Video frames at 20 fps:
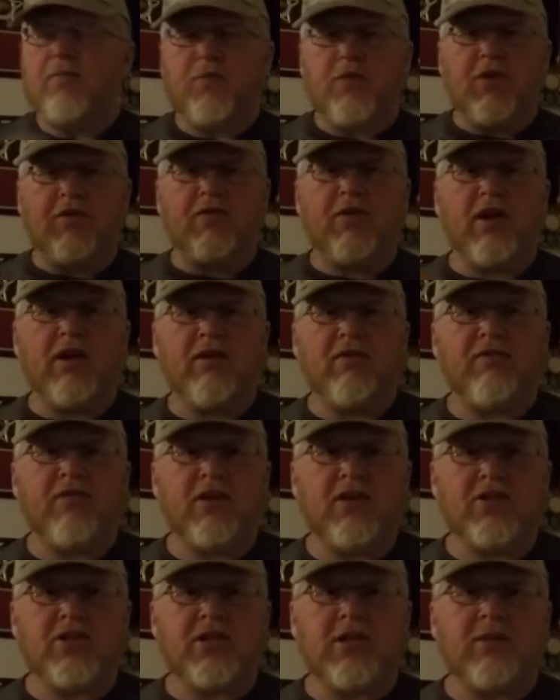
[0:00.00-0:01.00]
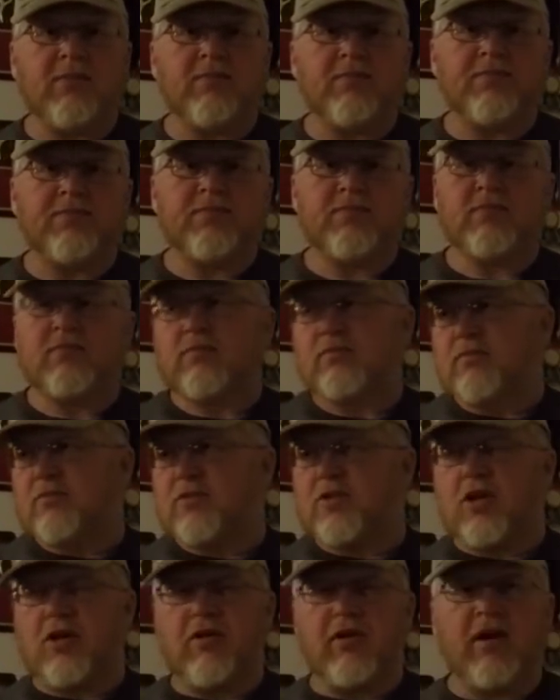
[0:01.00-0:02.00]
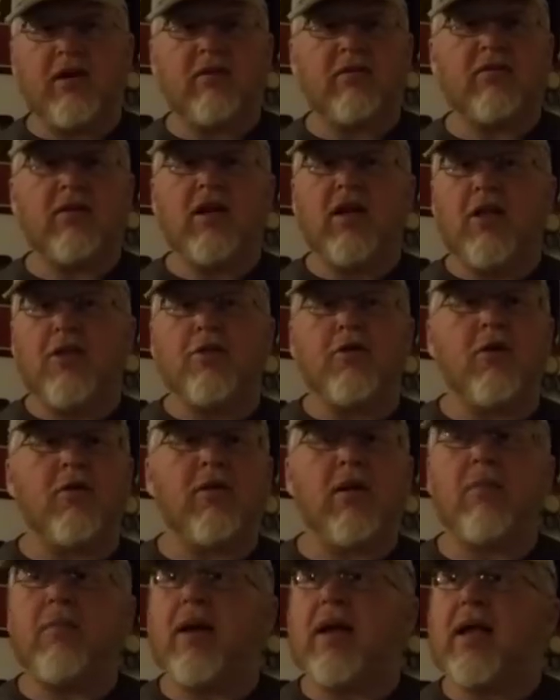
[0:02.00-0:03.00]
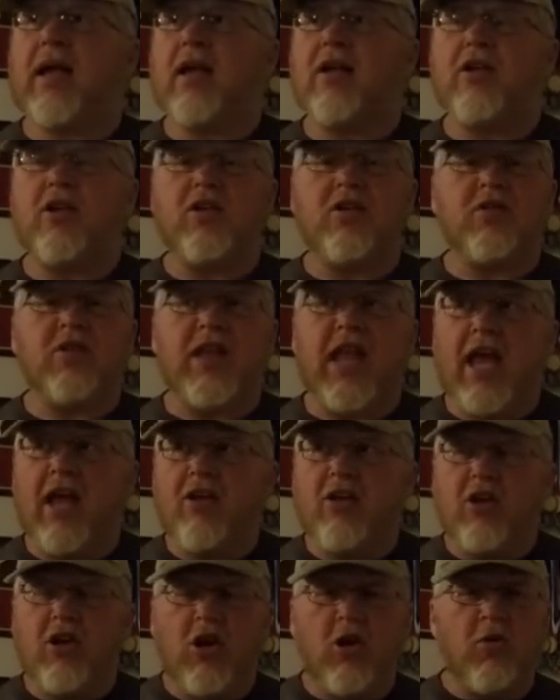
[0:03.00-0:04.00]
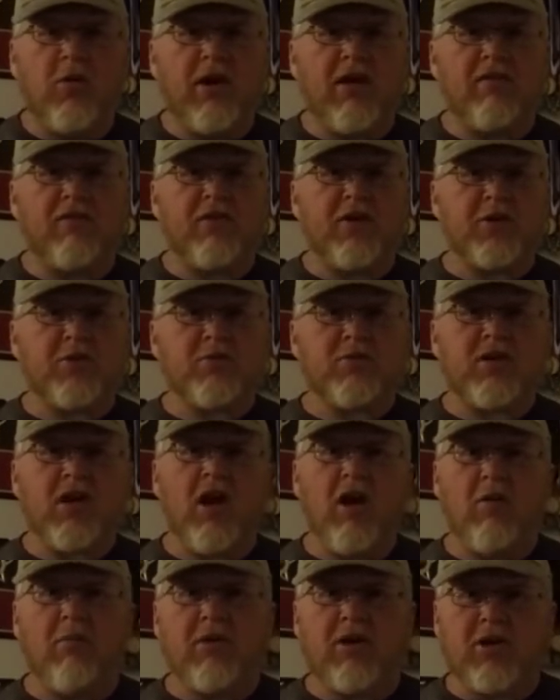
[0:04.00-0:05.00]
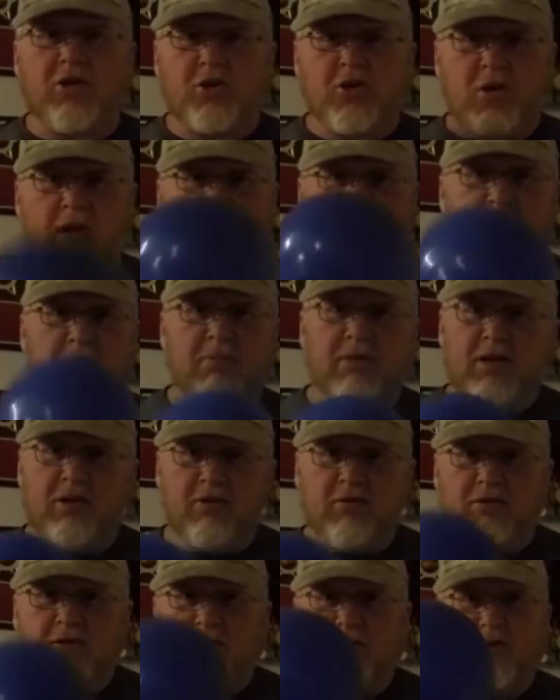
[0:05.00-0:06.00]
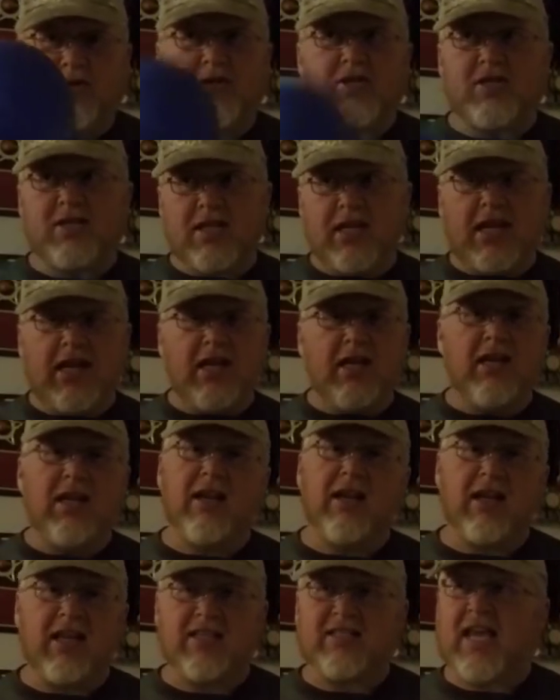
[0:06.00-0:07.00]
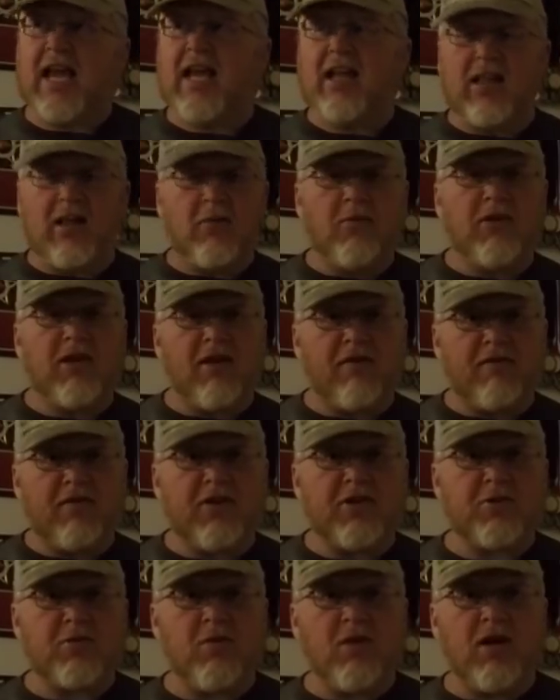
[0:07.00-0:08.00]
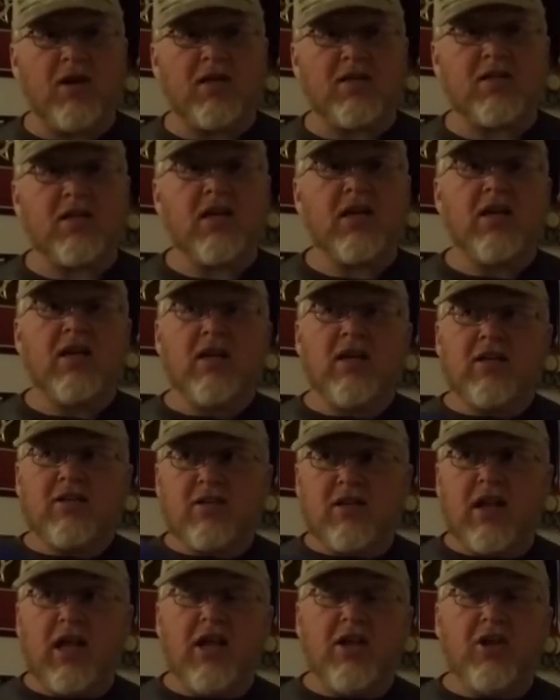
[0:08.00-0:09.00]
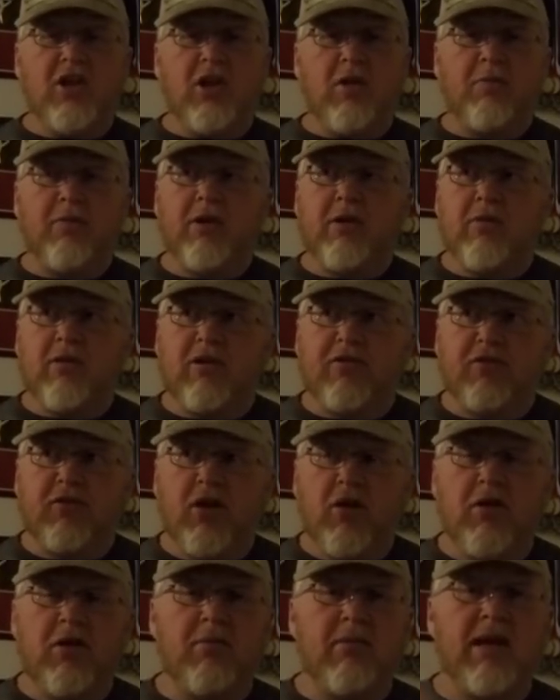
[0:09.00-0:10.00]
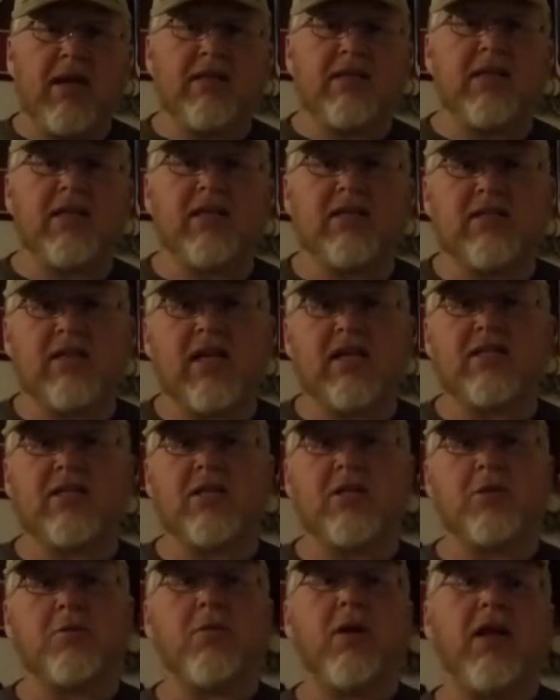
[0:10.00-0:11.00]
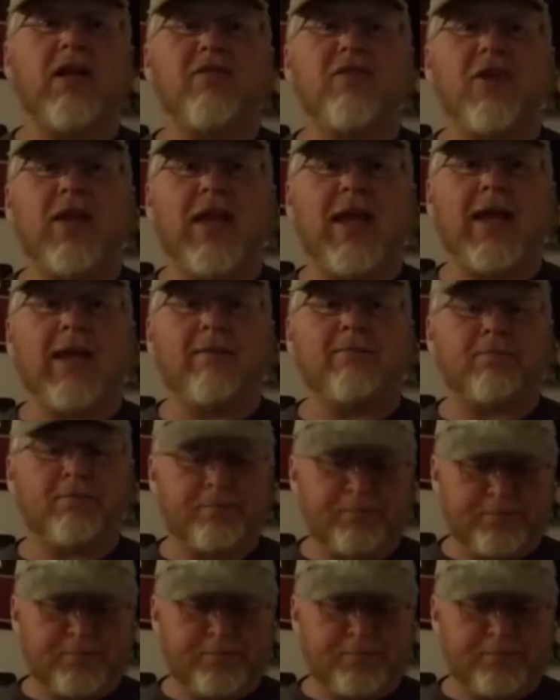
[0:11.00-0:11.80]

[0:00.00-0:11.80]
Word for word: You fight the fish in. Turn around, throw it right back out. You, now you know where that fish was caught because you had the balloon. You've seen exactly where that fish was. So now you can pretty much float it back to the exact same spot if you can.